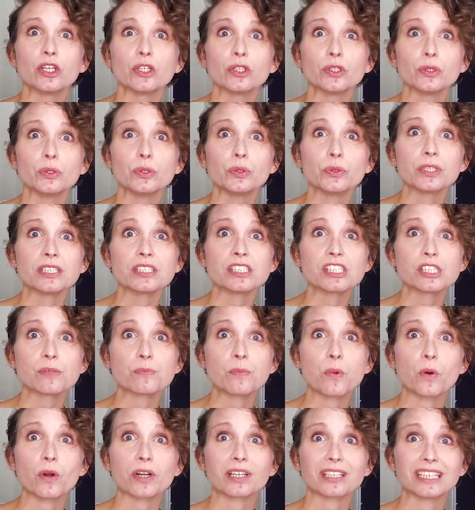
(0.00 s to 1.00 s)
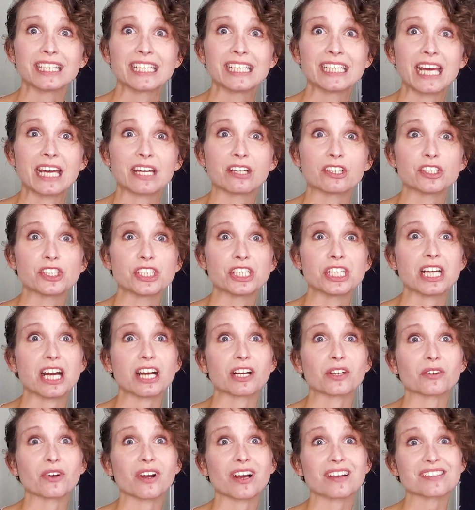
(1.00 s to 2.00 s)
you can support clean energy
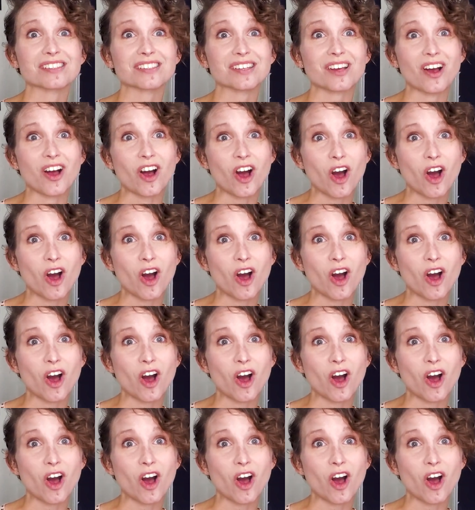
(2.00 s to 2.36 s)
across